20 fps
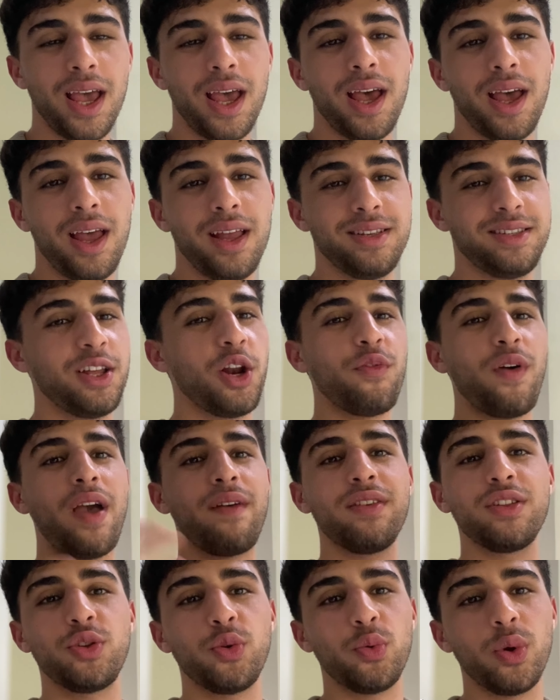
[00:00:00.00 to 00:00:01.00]
instead of
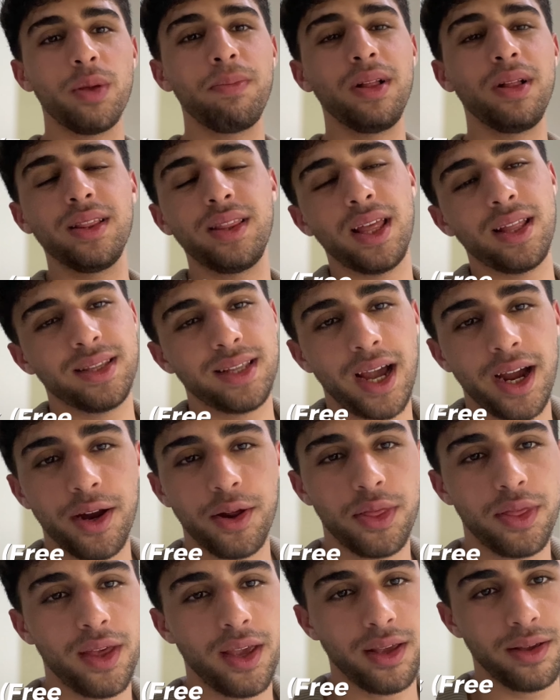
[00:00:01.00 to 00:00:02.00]
having to rebuild the entire
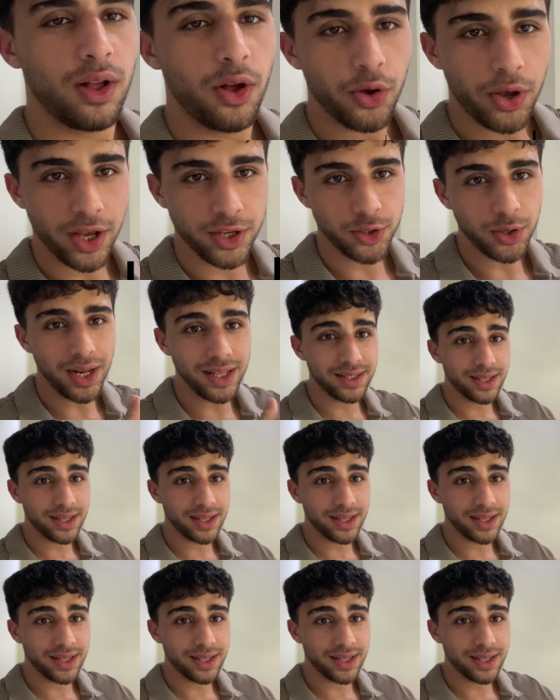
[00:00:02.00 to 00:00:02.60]
thing. Okay, so let's